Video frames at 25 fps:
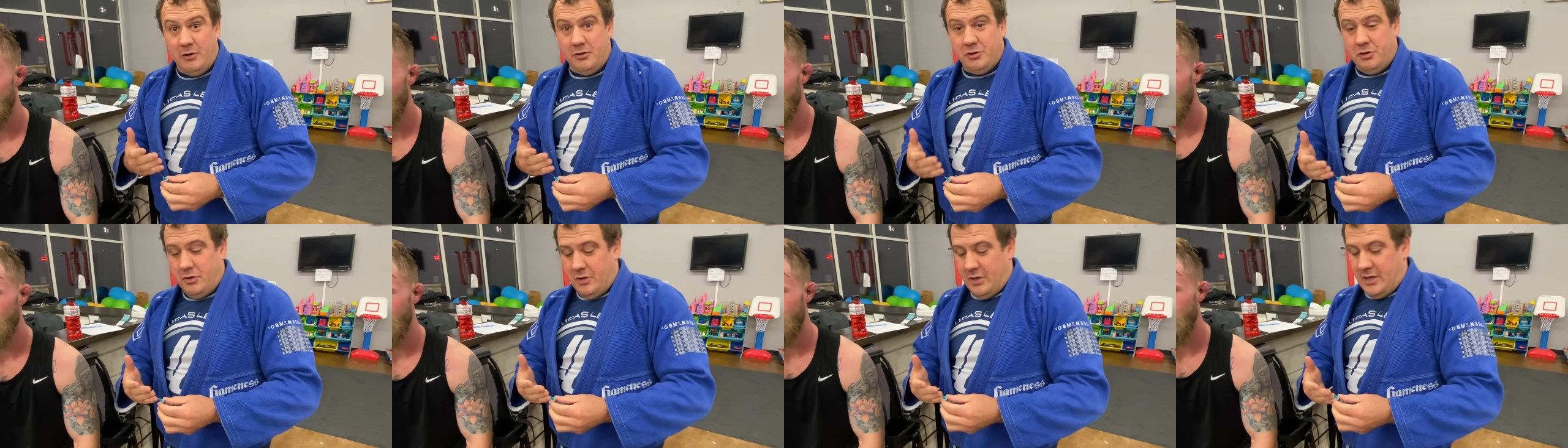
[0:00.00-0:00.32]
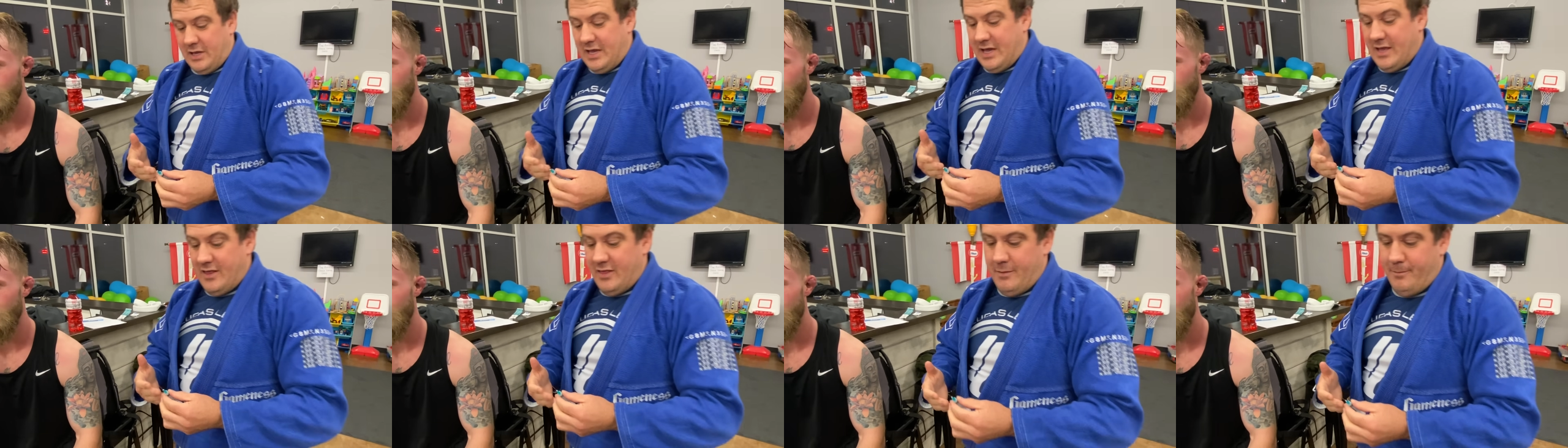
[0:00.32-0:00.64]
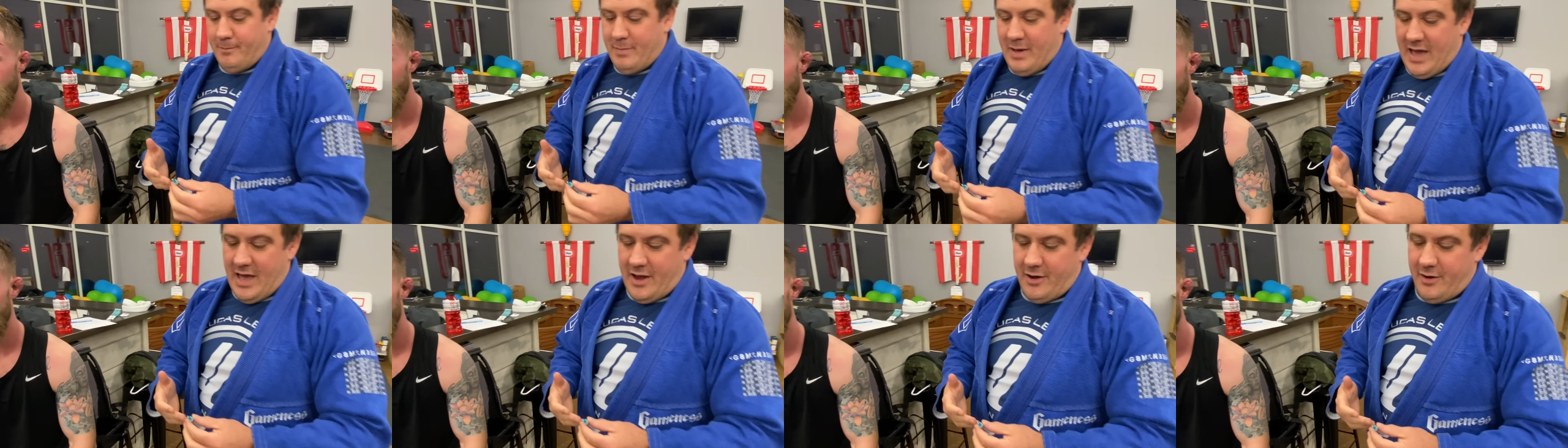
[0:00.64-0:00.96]
you can get, the
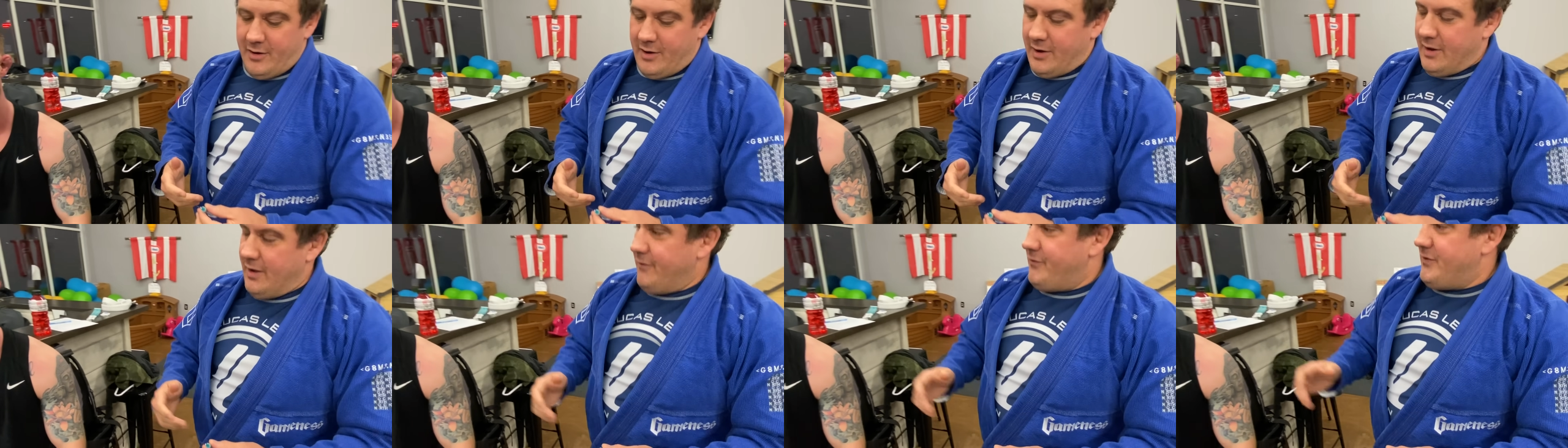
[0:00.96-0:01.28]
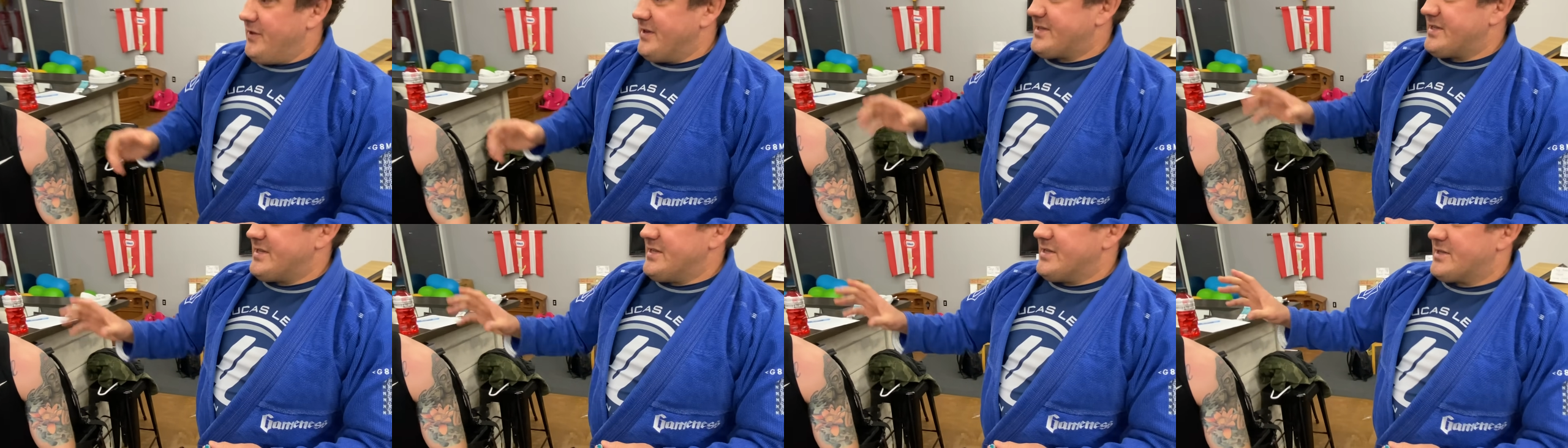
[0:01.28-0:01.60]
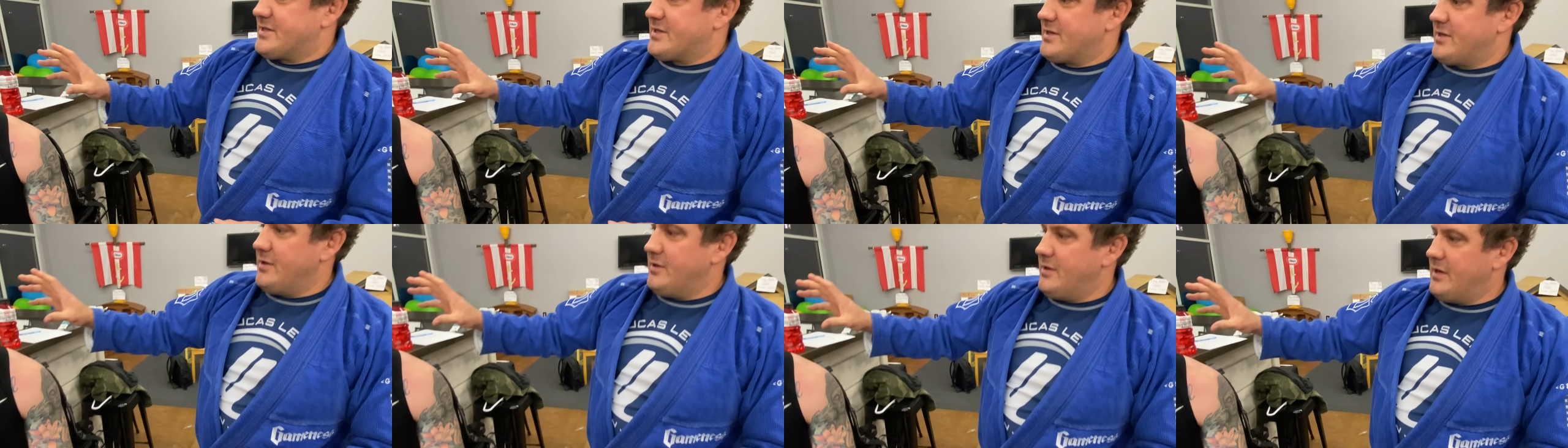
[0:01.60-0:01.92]
better. If this
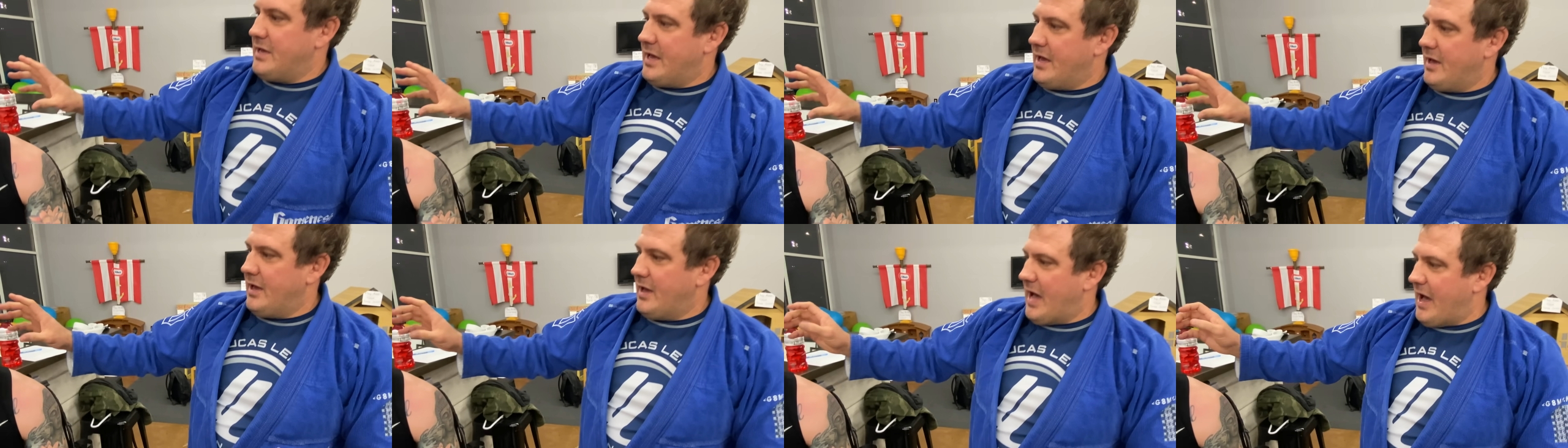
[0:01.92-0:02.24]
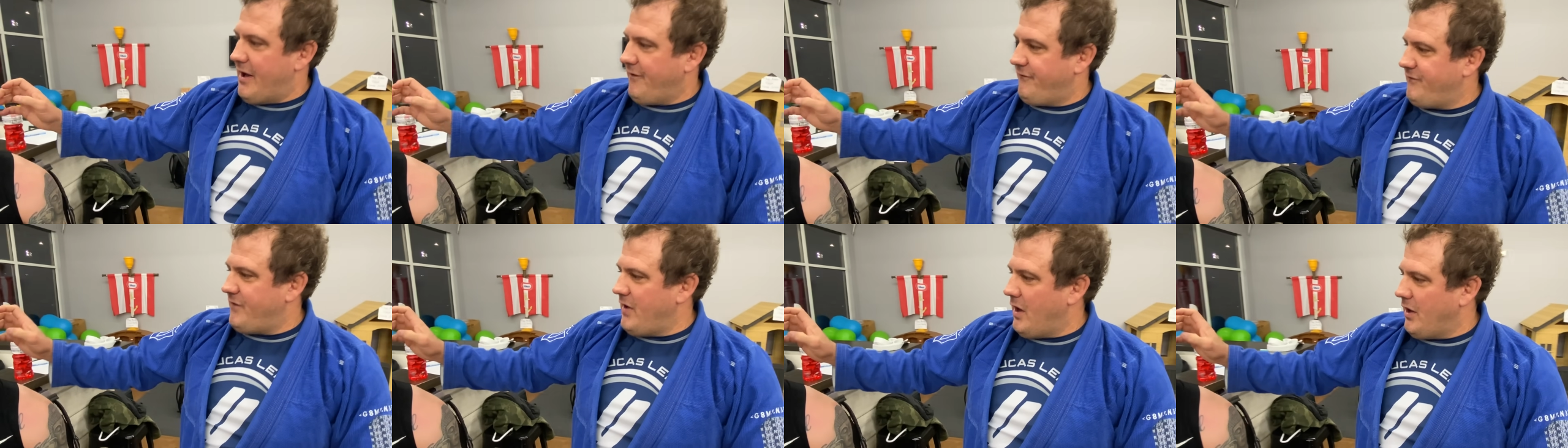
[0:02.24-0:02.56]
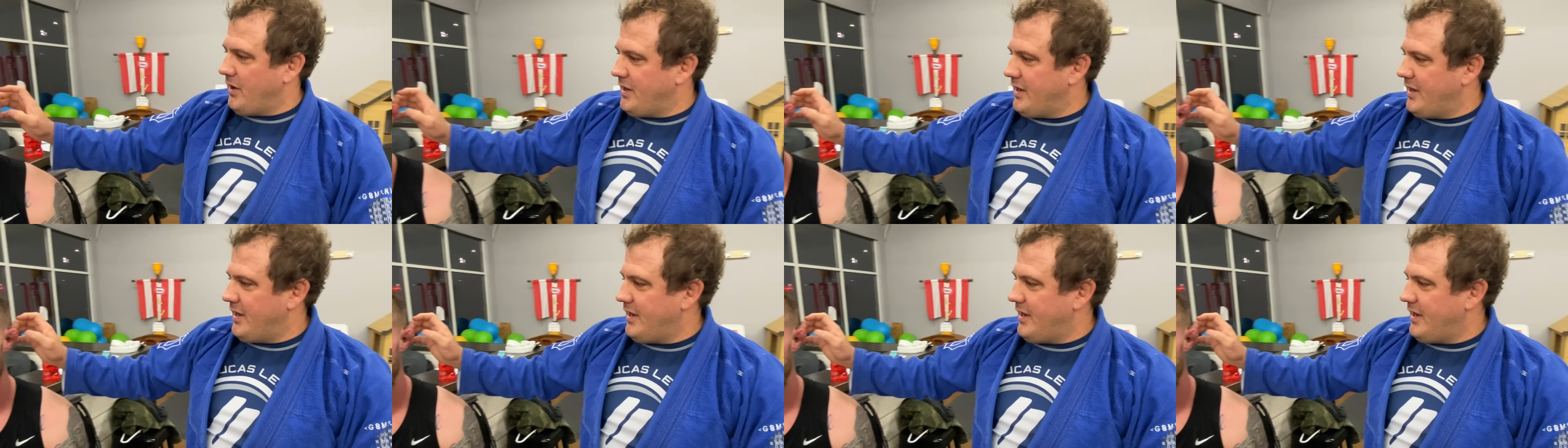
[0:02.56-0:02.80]
is, I felt in